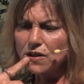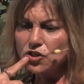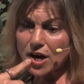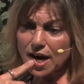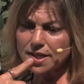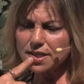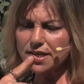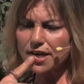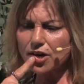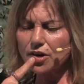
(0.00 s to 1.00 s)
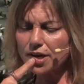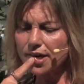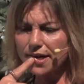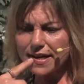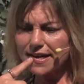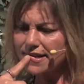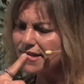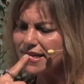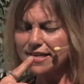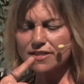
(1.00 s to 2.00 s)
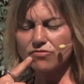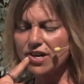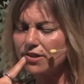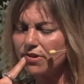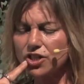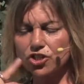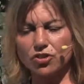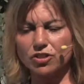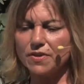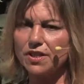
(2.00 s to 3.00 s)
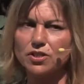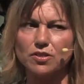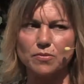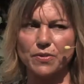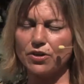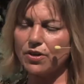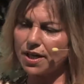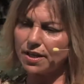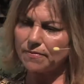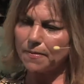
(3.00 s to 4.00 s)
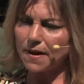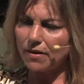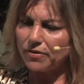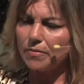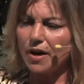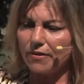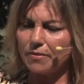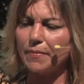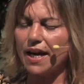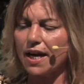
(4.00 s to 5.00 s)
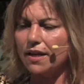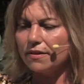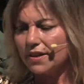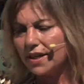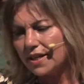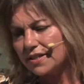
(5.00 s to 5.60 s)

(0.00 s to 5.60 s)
John's there, and he's right away shows me the spirit of a man, and he